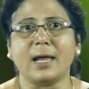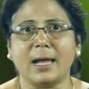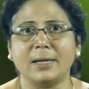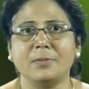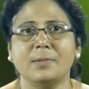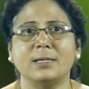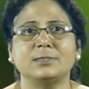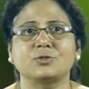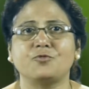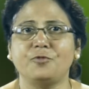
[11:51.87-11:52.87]

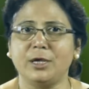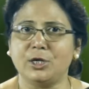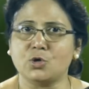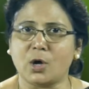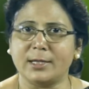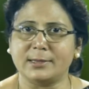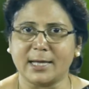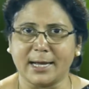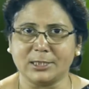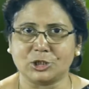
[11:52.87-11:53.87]
animals feed on
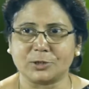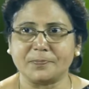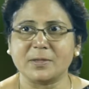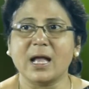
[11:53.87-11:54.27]
that.